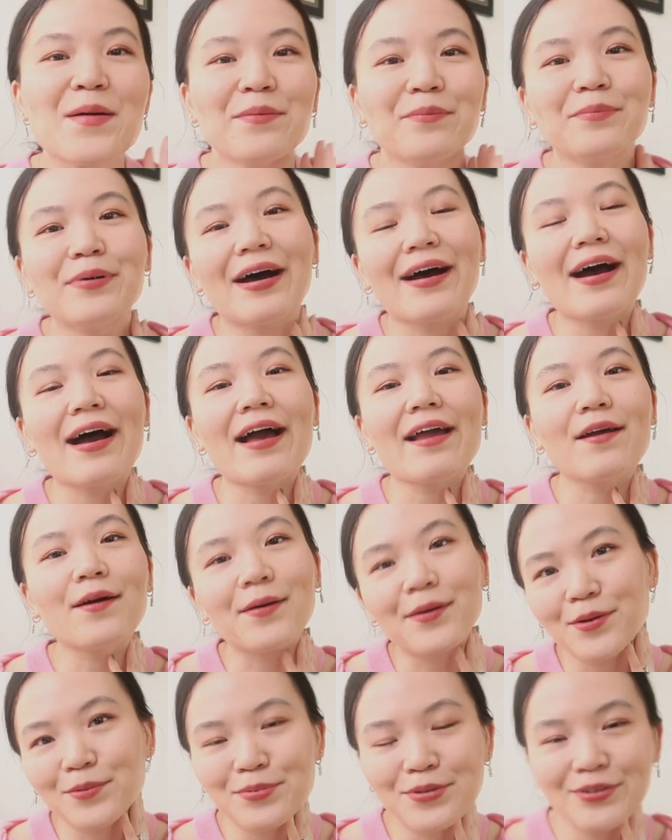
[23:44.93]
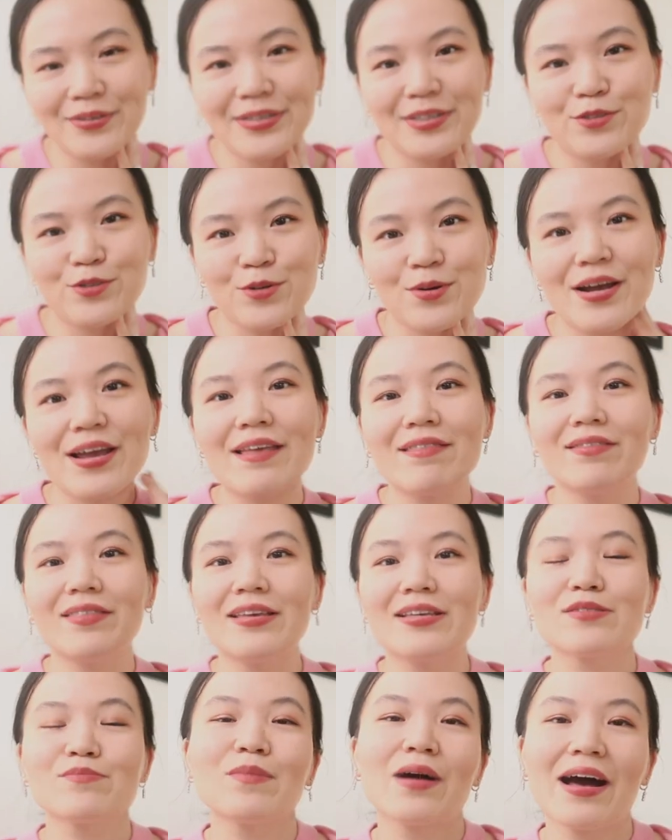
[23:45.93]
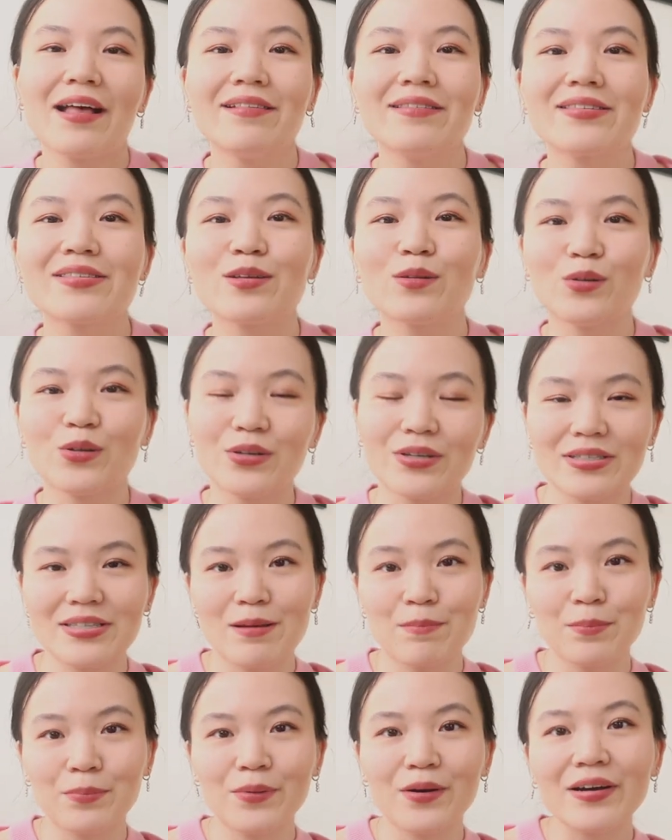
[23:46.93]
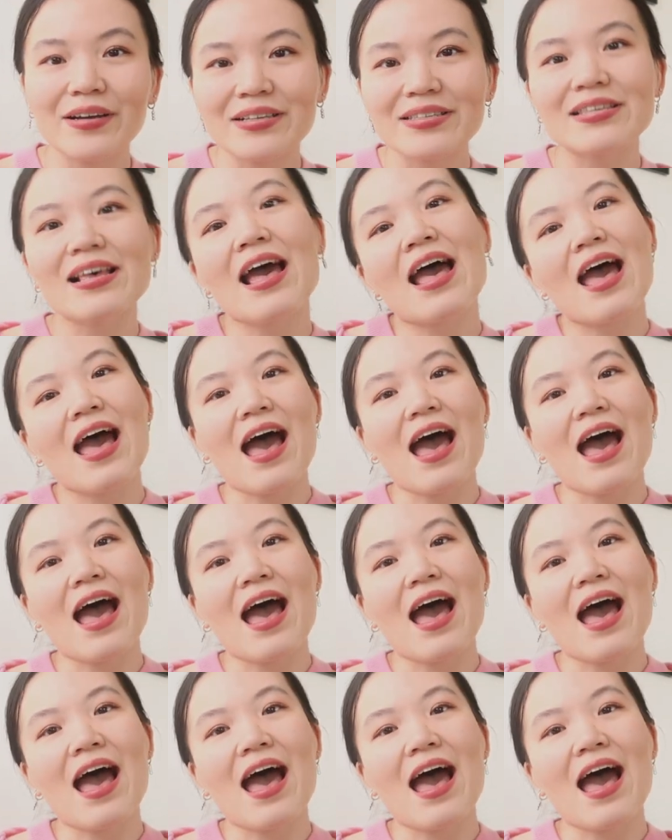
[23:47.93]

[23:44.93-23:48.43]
But I hope you enjoyed this month's looks and books,